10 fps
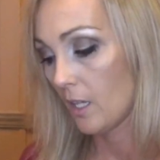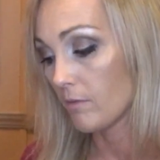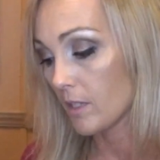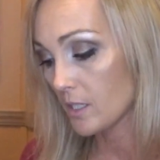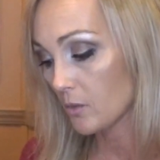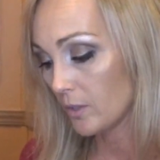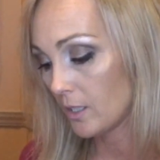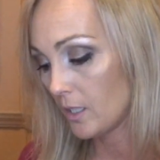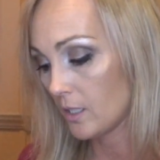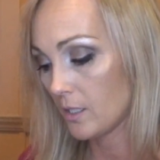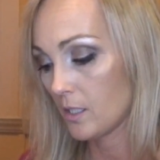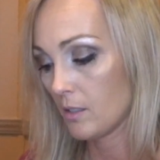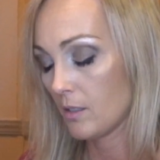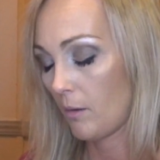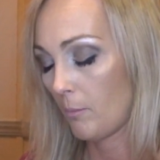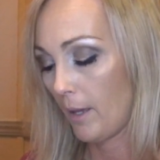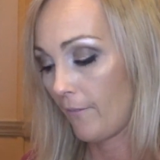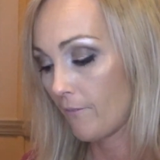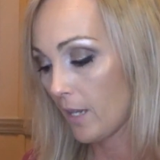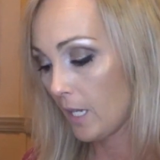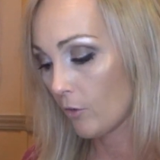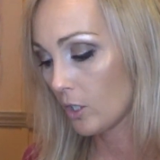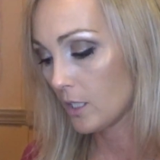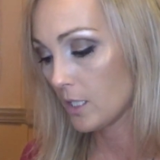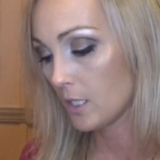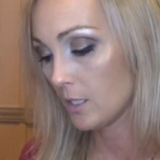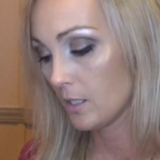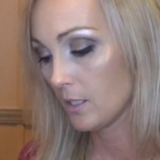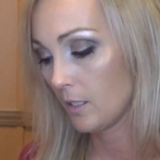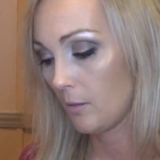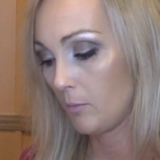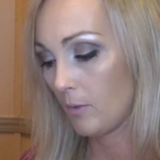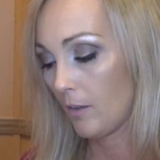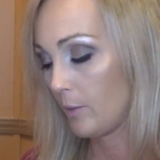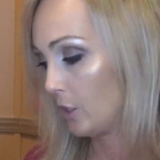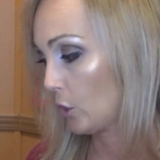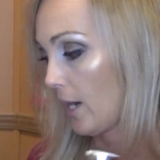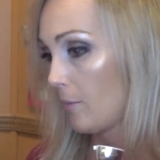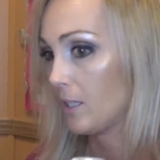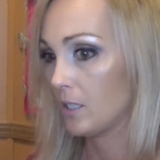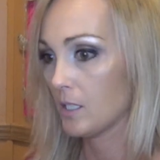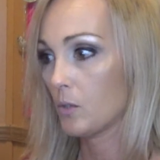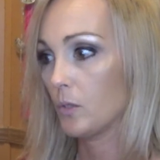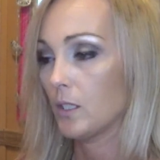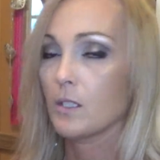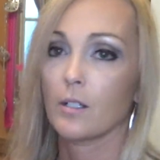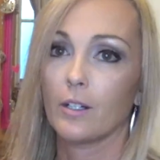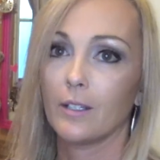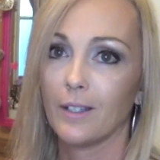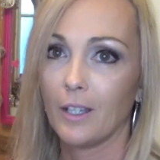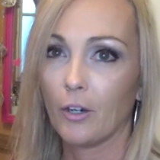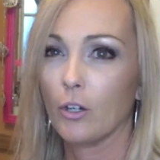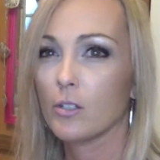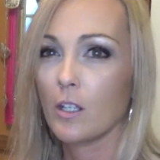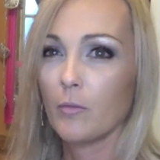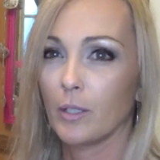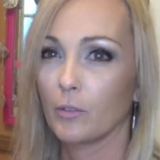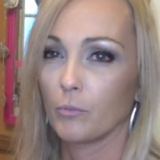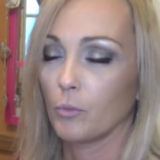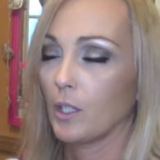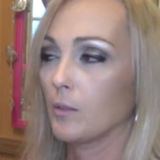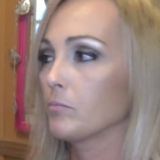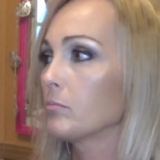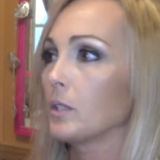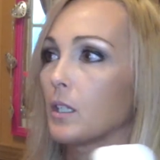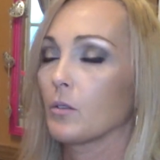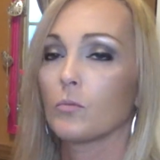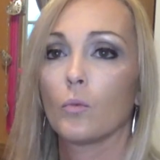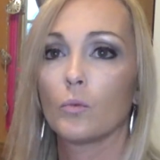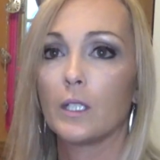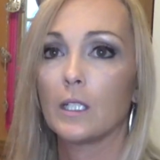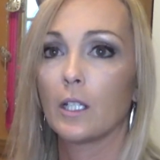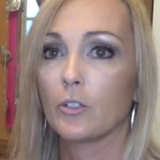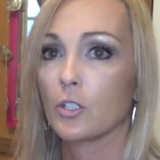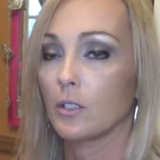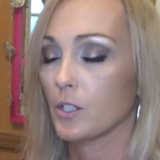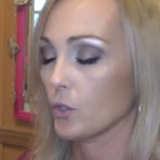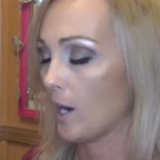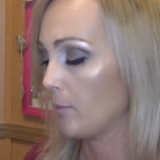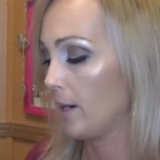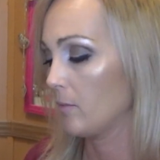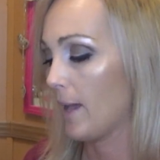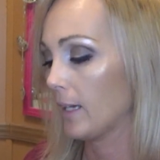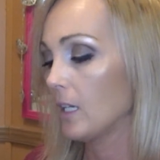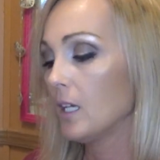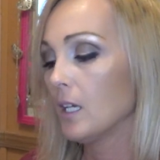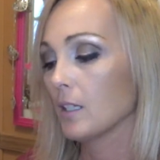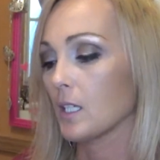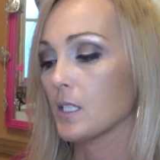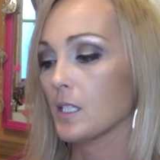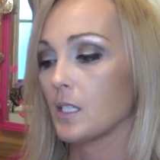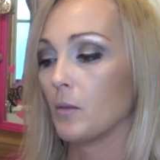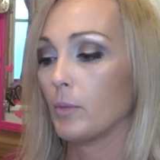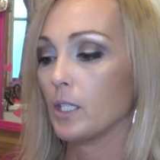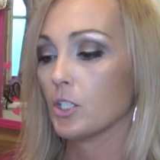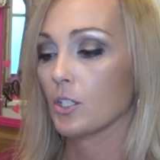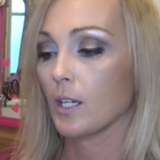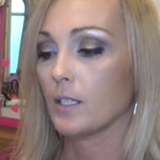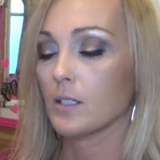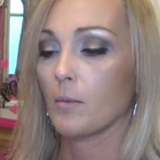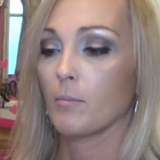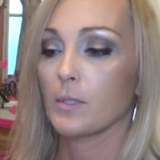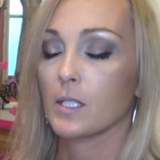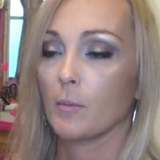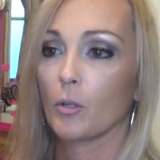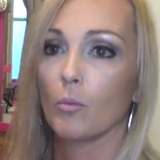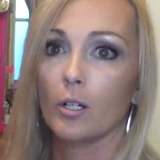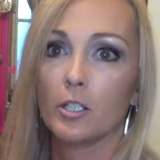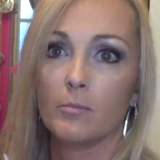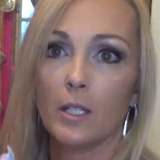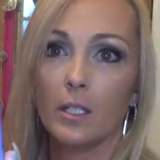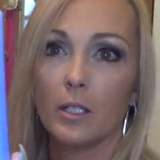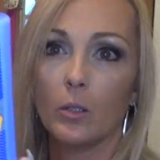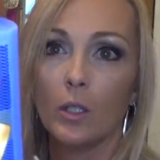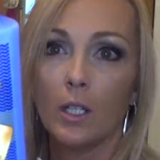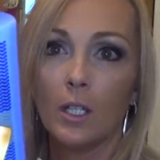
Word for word: This one is my favorite. I've been grabbing this one because they're in here. So I've been, when I, you know, need lotion, I'll just grab them out of the bag. This is the Beach Nights Summer Marshmallow.